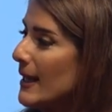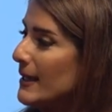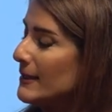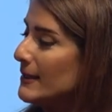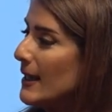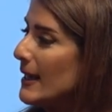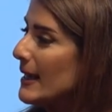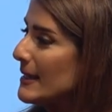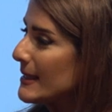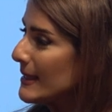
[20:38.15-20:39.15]
and
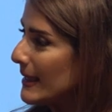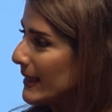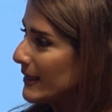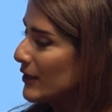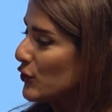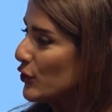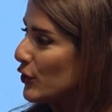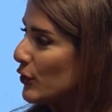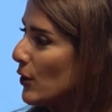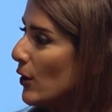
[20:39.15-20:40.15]
its link
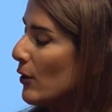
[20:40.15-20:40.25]
to